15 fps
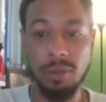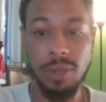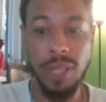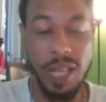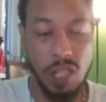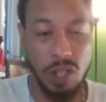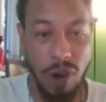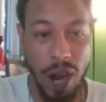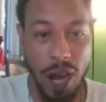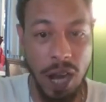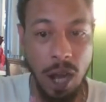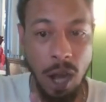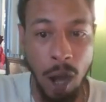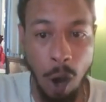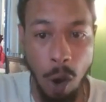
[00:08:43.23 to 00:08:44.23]
That's right,
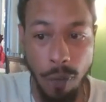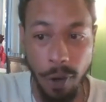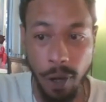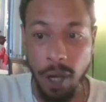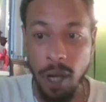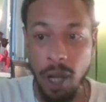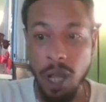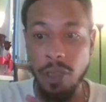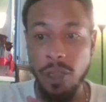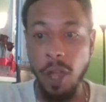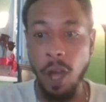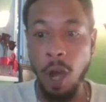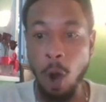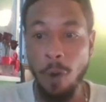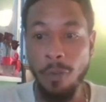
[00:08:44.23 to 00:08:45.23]
over.
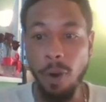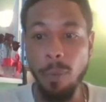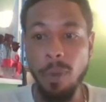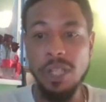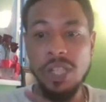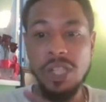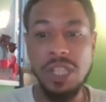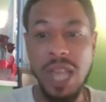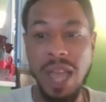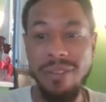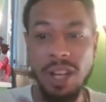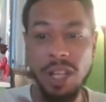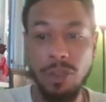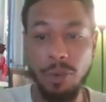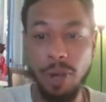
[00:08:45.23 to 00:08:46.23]
The over was
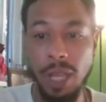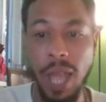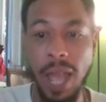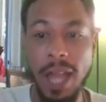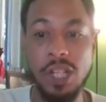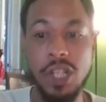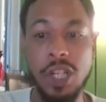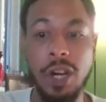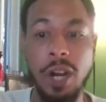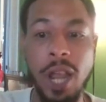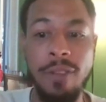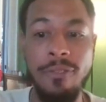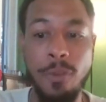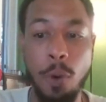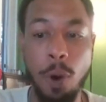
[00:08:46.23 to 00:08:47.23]
7-3 last year
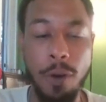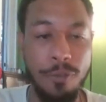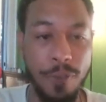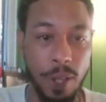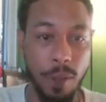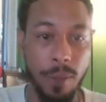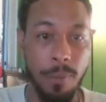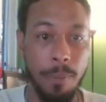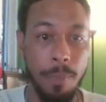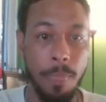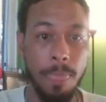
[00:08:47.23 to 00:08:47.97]
at Ford Field.